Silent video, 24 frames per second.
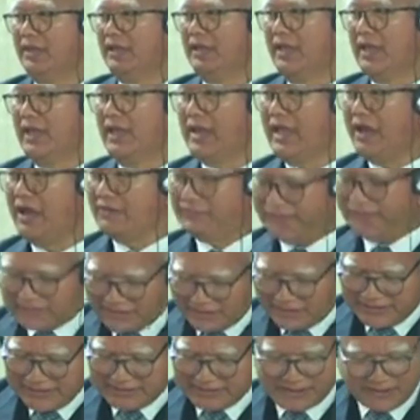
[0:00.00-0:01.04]
And after
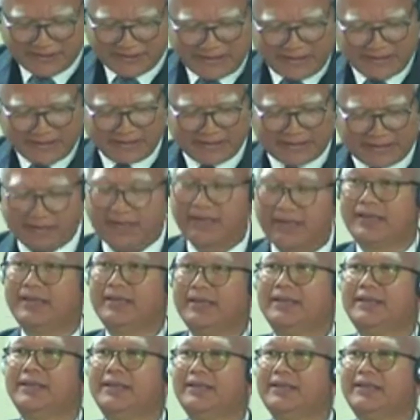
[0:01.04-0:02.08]
they surrender,
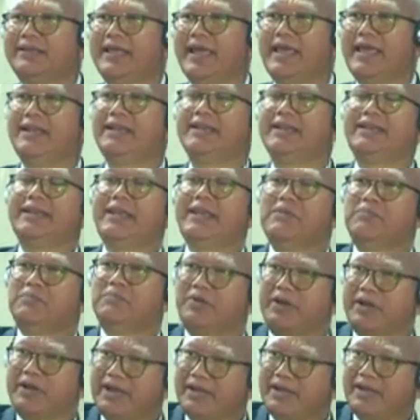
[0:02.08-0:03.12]
then they
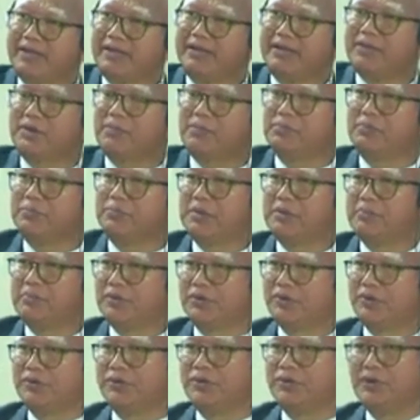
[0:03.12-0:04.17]
bring the
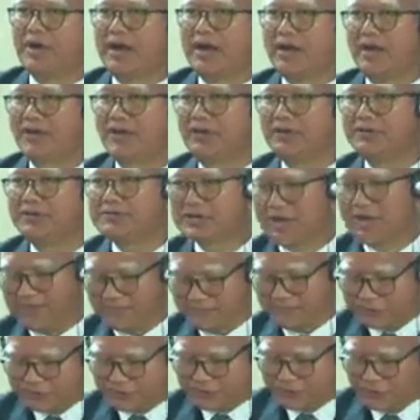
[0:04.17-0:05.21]
people who are
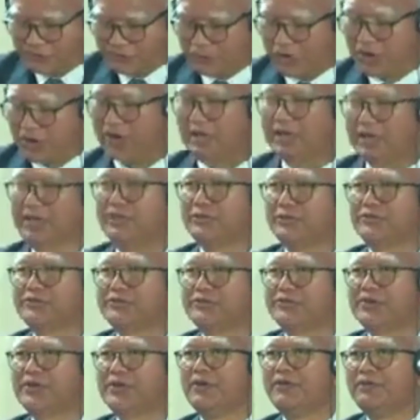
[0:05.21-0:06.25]
non-tribals to work in
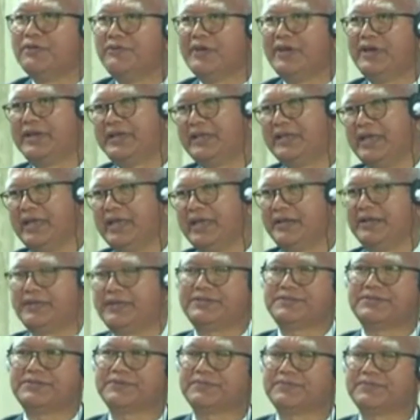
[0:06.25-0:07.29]
those very
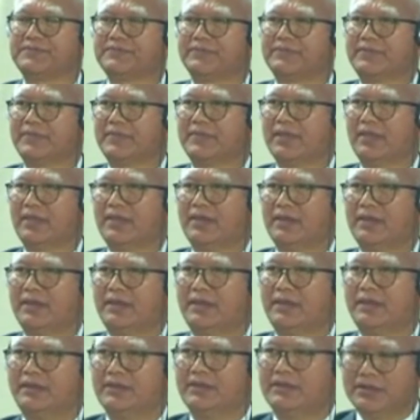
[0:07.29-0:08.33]
areas.
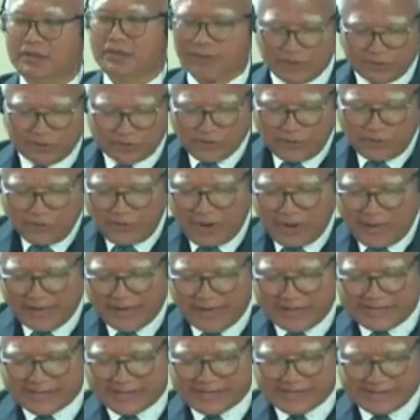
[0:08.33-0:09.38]
So where
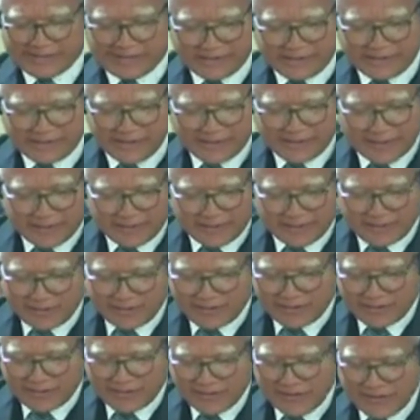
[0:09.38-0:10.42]
is
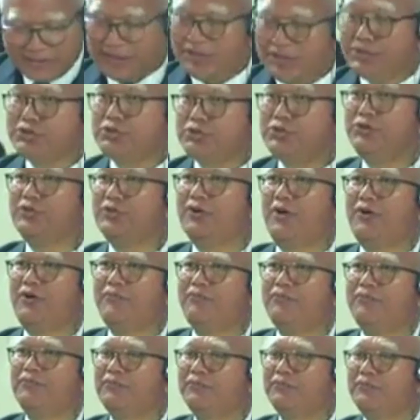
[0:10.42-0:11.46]
the issue
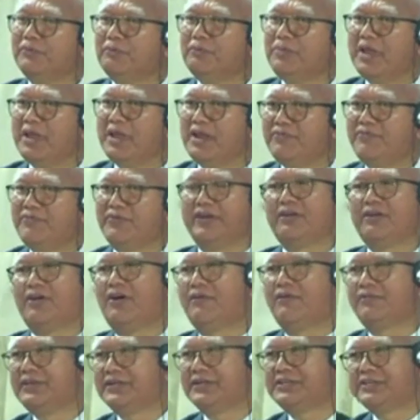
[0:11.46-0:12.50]
of benefit
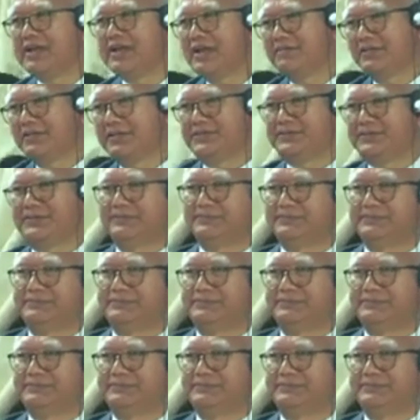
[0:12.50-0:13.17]
of the tribals?